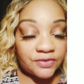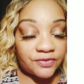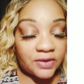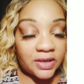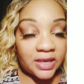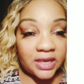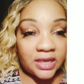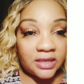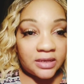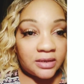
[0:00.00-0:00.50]

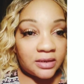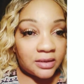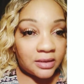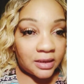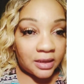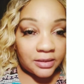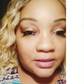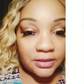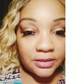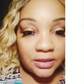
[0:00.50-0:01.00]
Again,
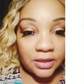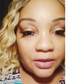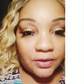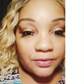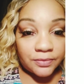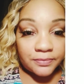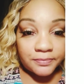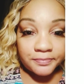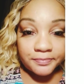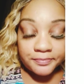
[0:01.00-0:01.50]
you
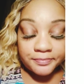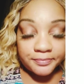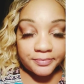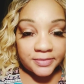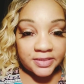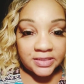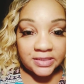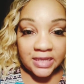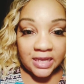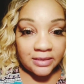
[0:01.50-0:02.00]
know,
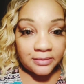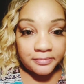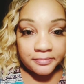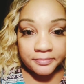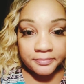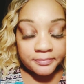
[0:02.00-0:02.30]
it's not